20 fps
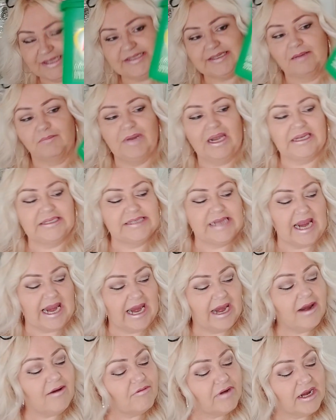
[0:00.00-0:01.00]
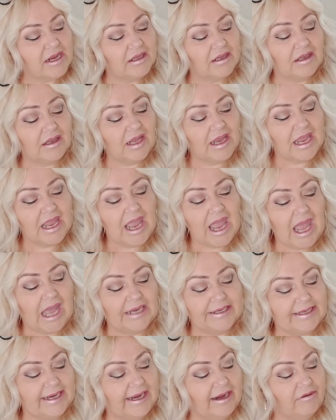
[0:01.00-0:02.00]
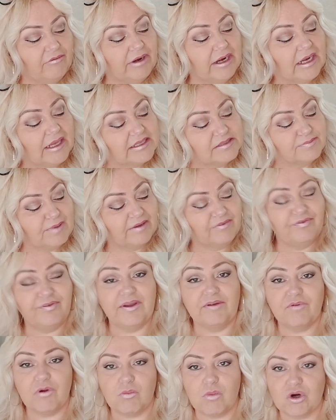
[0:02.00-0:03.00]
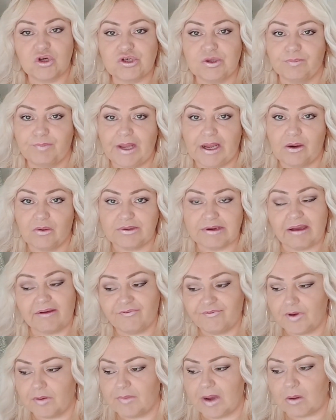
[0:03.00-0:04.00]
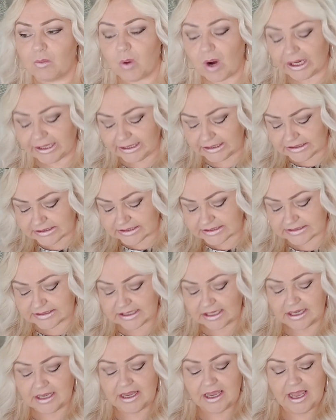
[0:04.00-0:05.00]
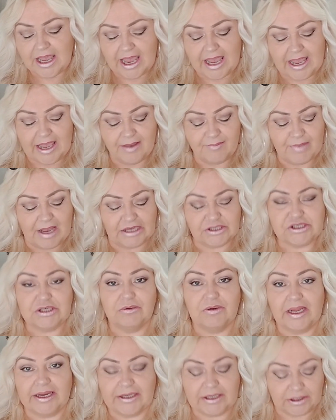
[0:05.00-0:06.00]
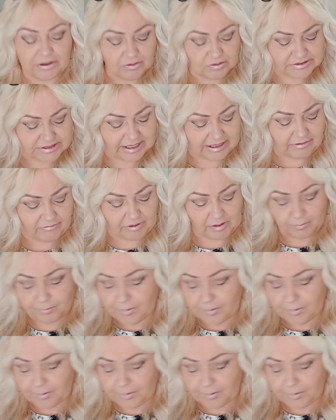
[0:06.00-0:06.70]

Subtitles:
similar to Ariel. And Ariel is my favourite washing powder for my whites. I do like to use Ariel